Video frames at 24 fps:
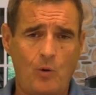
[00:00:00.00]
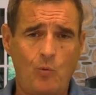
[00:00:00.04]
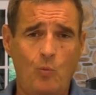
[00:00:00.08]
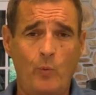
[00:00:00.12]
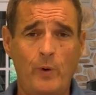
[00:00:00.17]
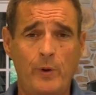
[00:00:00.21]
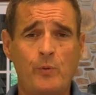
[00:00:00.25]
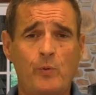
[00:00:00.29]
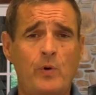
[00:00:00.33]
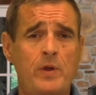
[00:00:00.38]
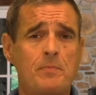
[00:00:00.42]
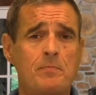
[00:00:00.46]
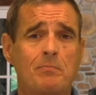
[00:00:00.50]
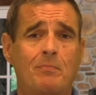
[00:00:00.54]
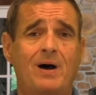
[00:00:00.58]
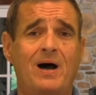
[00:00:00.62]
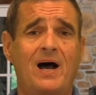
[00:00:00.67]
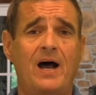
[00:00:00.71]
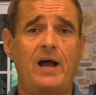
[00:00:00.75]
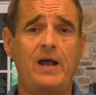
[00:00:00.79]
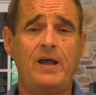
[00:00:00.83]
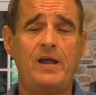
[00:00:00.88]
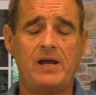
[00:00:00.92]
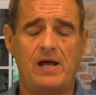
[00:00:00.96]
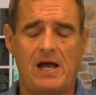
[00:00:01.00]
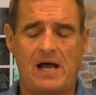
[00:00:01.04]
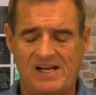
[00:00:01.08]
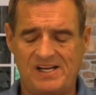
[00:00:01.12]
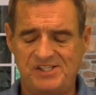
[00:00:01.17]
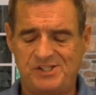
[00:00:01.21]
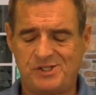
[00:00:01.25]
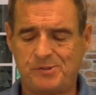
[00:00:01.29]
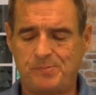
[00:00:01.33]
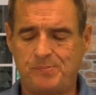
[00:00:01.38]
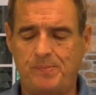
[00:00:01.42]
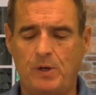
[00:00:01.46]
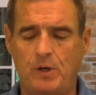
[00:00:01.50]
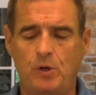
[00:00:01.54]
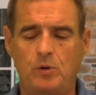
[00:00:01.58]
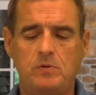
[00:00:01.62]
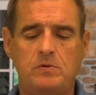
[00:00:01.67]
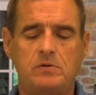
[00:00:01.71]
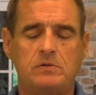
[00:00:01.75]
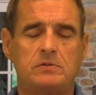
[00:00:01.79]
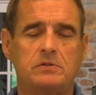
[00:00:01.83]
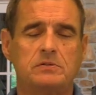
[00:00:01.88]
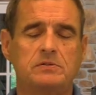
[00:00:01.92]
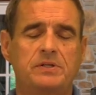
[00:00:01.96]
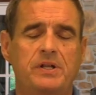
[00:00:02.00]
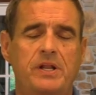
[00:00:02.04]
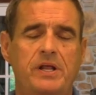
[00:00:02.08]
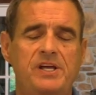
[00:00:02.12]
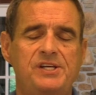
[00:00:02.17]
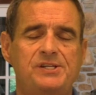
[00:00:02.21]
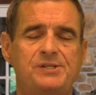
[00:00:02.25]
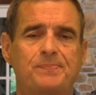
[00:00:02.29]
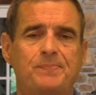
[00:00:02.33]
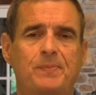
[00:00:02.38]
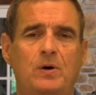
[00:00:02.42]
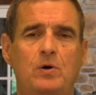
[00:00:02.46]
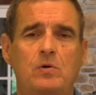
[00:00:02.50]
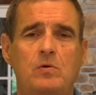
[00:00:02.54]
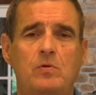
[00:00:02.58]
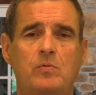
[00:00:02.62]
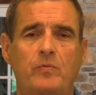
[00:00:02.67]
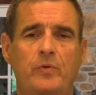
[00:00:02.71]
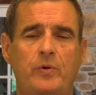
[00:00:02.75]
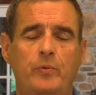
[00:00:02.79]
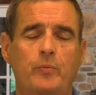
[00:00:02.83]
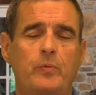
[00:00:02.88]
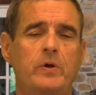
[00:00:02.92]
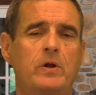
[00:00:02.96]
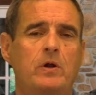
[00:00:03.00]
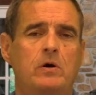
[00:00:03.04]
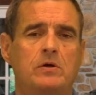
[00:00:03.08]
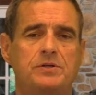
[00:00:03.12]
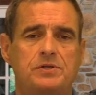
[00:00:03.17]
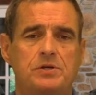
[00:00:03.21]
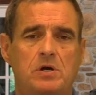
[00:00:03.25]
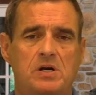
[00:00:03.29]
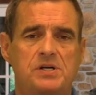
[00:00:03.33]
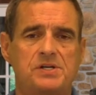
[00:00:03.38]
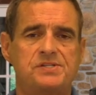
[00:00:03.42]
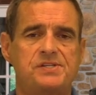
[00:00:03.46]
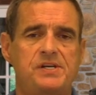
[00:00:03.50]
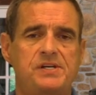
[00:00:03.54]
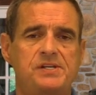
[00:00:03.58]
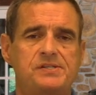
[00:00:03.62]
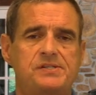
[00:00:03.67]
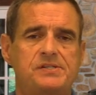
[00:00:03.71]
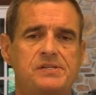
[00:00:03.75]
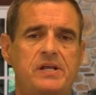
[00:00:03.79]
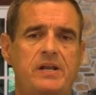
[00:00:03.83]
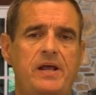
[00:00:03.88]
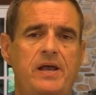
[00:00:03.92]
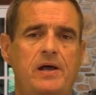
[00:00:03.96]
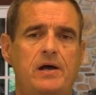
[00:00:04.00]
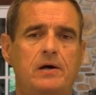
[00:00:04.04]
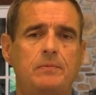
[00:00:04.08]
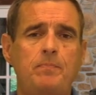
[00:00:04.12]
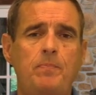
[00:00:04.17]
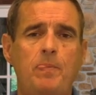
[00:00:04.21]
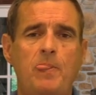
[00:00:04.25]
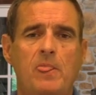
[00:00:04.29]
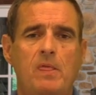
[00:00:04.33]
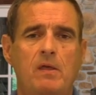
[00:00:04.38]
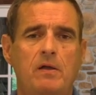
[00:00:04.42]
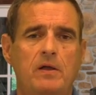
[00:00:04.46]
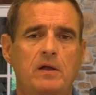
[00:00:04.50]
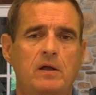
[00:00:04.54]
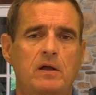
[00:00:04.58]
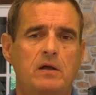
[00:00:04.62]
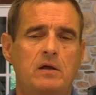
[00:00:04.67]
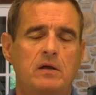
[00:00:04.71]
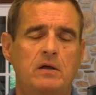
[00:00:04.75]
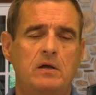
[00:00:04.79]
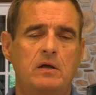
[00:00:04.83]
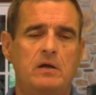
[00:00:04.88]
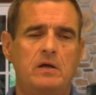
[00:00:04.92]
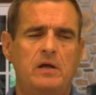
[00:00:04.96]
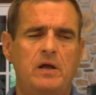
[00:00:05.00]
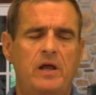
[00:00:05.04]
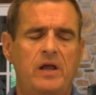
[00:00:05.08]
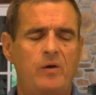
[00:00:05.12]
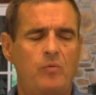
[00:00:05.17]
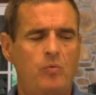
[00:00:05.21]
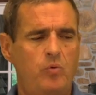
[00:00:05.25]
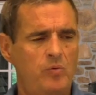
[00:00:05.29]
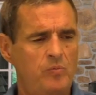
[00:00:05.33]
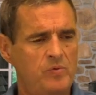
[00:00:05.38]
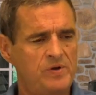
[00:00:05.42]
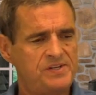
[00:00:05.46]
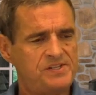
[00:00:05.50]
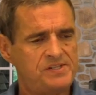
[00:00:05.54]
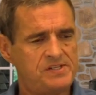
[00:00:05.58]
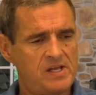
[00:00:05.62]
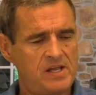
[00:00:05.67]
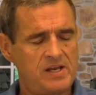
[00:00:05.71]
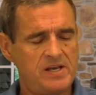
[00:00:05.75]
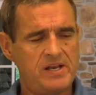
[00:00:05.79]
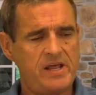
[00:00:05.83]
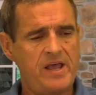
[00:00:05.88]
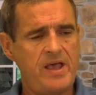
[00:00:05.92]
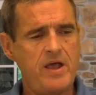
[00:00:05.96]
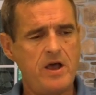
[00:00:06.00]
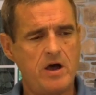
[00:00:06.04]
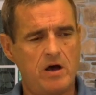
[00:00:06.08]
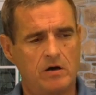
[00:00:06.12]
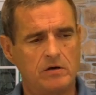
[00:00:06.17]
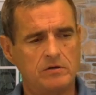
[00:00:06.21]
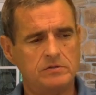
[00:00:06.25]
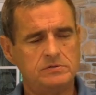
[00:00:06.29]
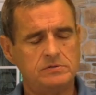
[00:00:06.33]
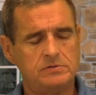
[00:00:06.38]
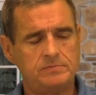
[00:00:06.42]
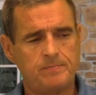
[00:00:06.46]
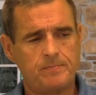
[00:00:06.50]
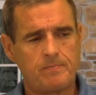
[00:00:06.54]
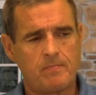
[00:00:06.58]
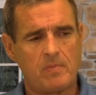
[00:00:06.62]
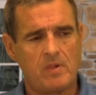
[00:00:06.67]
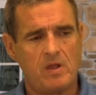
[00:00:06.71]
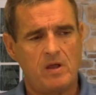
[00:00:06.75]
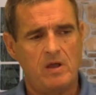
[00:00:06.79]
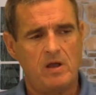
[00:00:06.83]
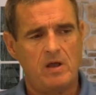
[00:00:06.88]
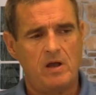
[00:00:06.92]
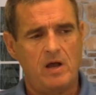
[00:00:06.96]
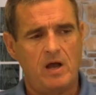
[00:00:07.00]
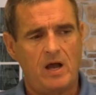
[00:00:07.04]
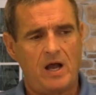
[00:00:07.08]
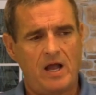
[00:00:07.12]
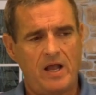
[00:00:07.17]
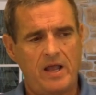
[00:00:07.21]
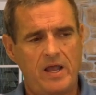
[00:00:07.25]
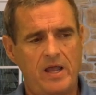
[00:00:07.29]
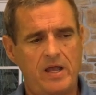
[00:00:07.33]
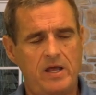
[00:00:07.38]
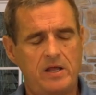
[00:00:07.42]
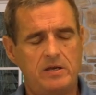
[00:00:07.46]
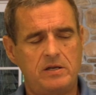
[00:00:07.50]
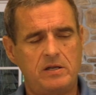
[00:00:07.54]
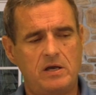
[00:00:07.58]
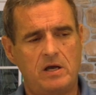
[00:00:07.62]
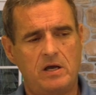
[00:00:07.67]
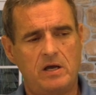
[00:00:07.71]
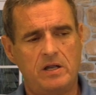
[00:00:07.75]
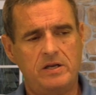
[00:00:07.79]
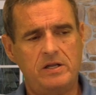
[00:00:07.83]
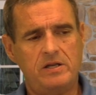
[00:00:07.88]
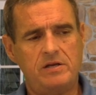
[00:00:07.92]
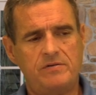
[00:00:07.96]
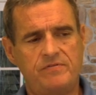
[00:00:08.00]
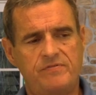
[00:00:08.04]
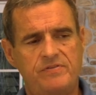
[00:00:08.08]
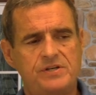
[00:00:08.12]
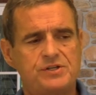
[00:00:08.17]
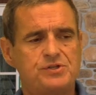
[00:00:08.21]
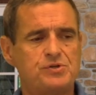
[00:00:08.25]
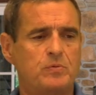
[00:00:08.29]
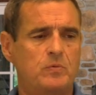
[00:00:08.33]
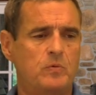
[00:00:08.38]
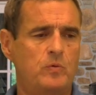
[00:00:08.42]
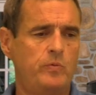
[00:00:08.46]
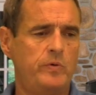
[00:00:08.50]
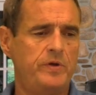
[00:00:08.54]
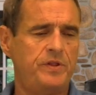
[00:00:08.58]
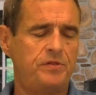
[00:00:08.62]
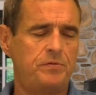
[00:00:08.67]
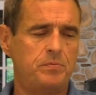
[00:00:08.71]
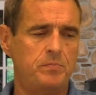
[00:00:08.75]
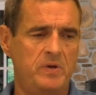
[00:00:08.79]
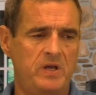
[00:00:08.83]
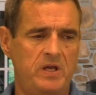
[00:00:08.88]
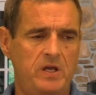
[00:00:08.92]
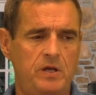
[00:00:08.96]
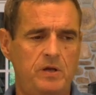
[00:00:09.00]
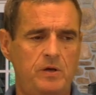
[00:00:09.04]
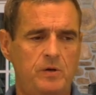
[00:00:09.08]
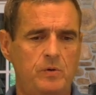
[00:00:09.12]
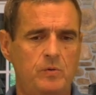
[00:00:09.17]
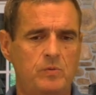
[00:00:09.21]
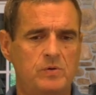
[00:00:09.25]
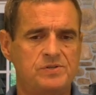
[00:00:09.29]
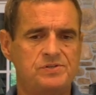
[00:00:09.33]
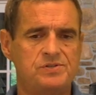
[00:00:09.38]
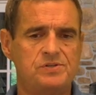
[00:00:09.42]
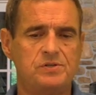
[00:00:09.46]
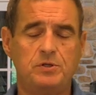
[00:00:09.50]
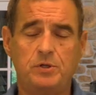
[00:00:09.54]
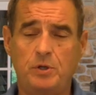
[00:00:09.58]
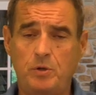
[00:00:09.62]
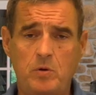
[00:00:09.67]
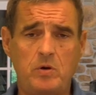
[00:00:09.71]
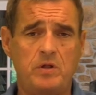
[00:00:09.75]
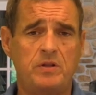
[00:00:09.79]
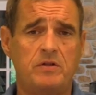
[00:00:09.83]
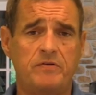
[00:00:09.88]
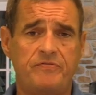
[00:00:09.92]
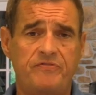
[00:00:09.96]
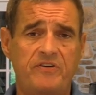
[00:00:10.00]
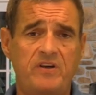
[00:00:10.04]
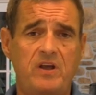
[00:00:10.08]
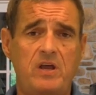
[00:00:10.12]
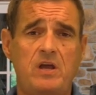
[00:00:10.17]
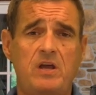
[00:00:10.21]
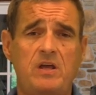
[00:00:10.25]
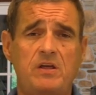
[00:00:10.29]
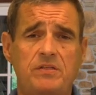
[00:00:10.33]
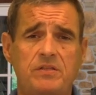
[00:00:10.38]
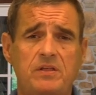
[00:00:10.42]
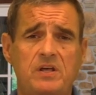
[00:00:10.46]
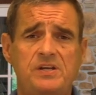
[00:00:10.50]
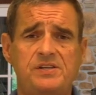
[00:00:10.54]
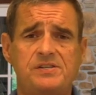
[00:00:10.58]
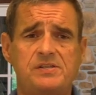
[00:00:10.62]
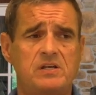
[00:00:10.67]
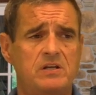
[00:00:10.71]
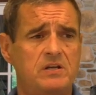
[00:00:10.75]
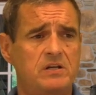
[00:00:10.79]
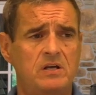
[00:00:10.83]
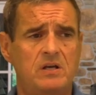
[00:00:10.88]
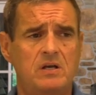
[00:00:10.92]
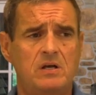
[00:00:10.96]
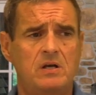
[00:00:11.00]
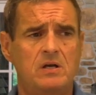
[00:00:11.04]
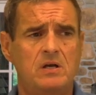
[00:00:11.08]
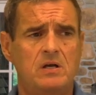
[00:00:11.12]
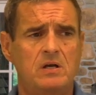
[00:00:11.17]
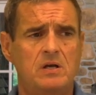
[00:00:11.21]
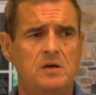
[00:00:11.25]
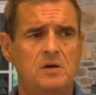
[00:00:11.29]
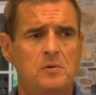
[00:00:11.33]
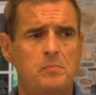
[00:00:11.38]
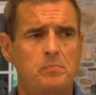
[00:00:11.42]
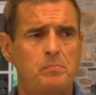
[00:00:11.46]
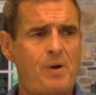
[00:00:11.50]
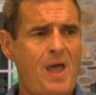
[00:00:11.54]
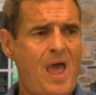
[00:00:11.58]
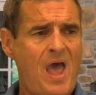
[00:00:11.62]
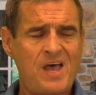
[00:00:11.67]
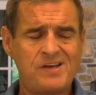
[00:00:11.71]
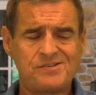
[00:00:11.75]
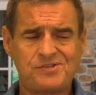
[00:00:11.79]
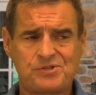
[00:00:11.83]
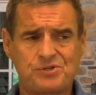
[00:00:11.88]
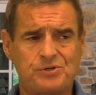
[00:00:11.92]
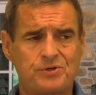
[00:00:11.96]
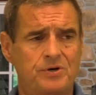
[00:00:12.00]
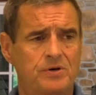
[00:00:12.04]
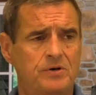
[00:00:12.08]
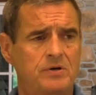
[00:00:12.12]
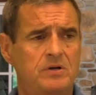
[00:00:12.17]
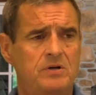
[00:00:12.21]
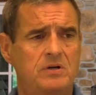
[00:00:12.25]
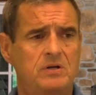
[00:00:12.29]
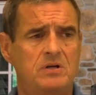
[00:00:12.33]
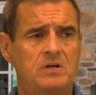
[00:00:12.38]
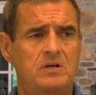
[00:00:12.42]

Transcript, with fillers: we went by, I spoke, and they spoke. We went on to our seats, sat down. And when we sat down, I had an individual with me who was new in the faith. He said, Pastor,